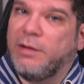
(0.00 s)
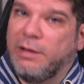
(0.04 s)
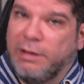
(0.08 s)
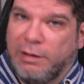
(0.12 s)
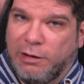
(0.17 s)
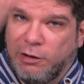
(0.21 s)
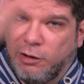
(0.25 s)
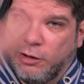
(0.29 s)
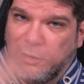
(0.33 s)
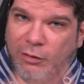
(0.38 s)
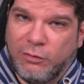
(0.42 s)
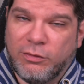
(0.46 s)

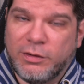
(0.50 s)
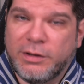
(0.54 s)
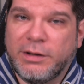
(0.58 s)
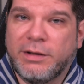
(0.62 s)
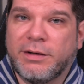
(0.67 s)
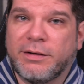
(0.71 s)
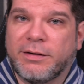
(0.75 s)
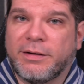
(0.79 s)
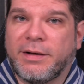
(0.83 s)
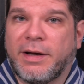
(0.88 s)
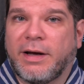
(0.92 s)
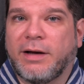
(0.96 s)

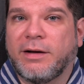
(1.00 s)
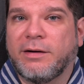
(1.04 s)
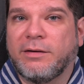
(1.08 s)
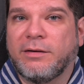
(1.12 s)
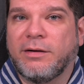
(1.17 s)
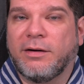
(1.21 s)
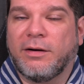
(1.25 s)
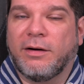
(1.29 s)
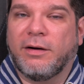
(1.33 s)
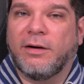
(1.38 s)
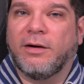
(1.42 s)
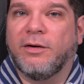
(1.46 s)
Lower than
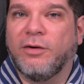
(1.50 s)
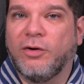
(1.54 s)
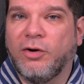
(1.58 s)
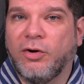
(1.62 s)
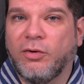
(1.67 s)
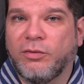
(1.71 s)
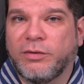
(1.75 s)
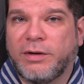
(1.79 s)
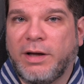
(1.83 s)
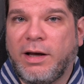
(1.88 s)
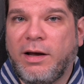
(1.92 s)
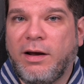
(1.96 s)
uh,
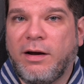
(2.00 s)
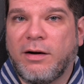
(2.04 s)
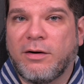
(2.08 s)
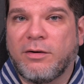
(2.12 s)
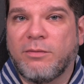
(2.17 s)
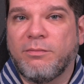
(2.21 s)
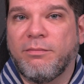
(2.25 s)
Note Air,